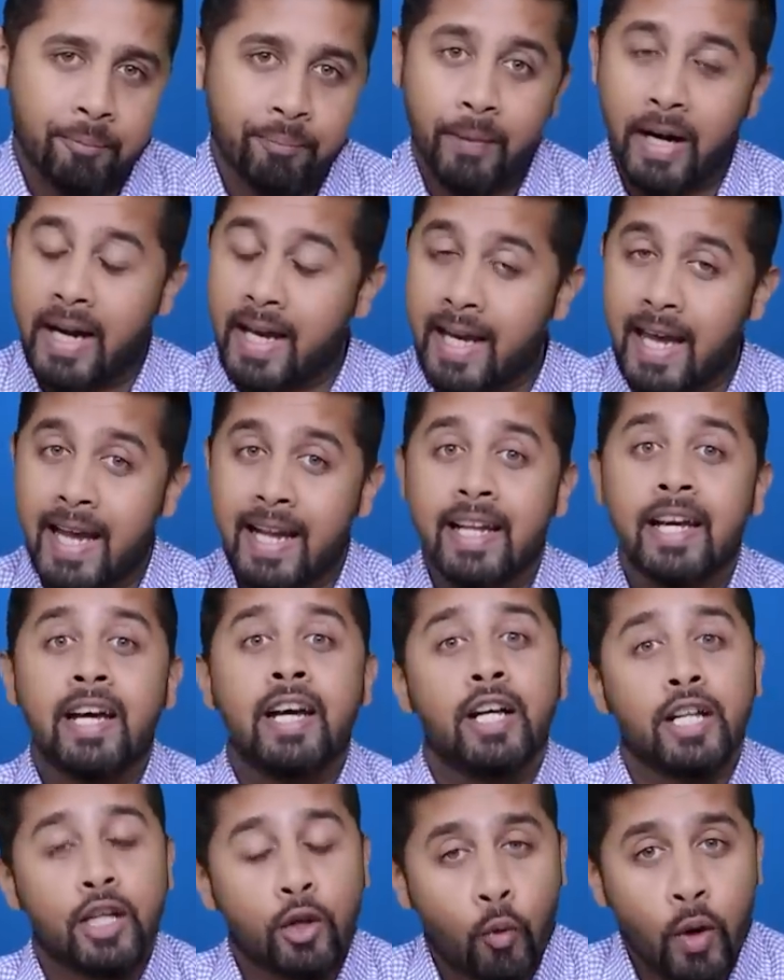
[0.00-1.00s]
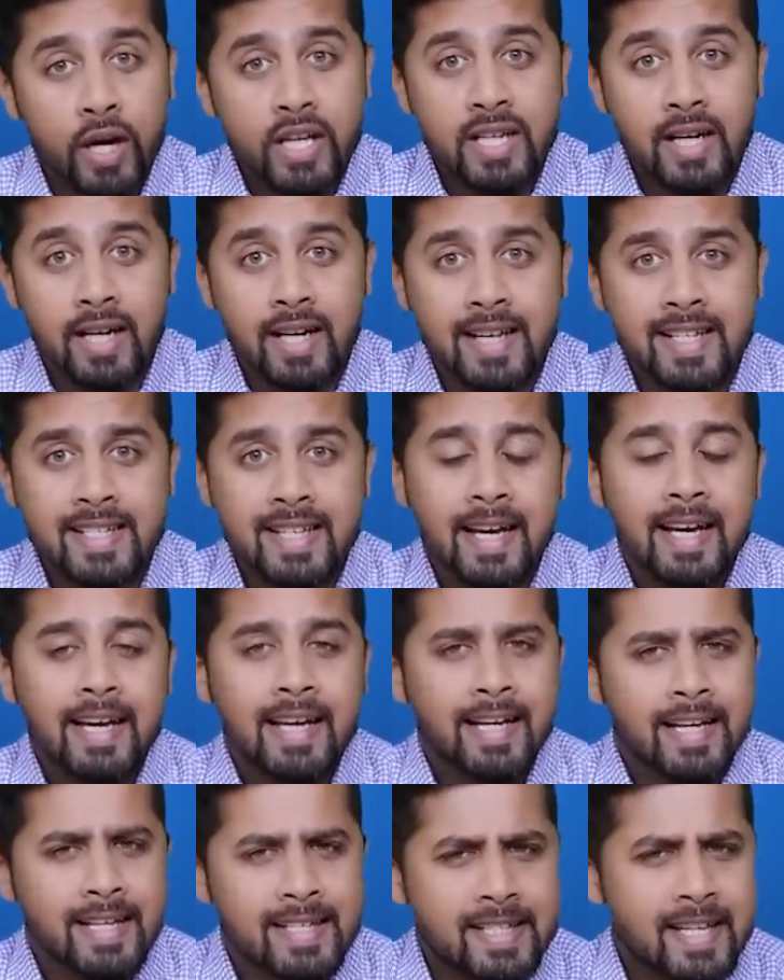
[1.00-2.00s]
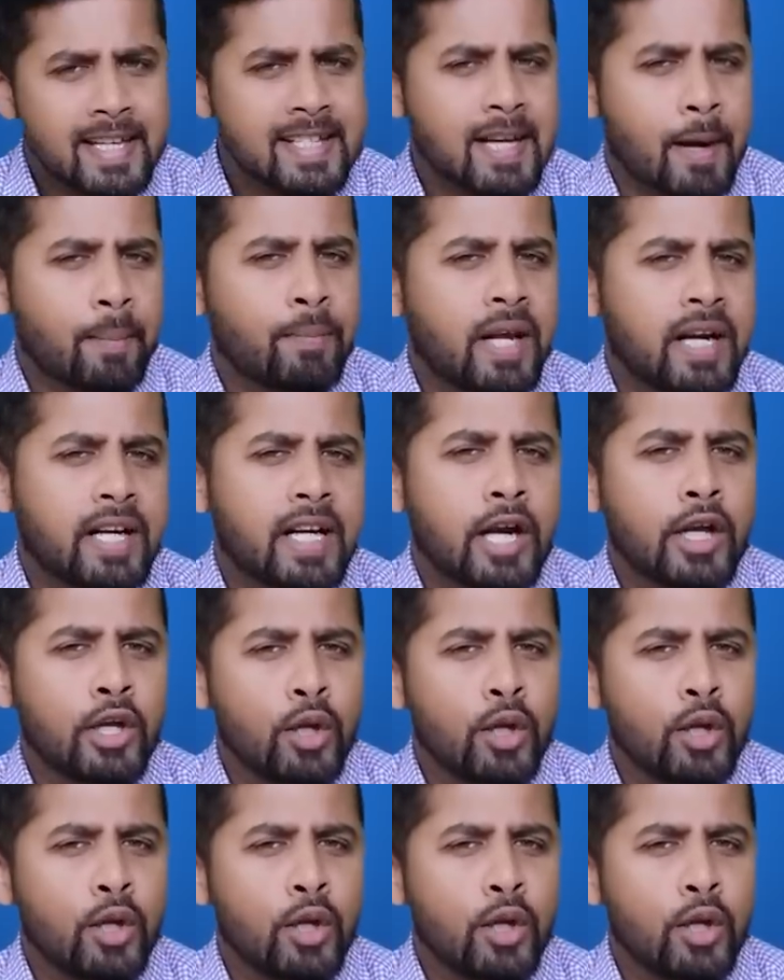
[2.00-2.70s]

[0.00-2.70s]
But again, the question is this updated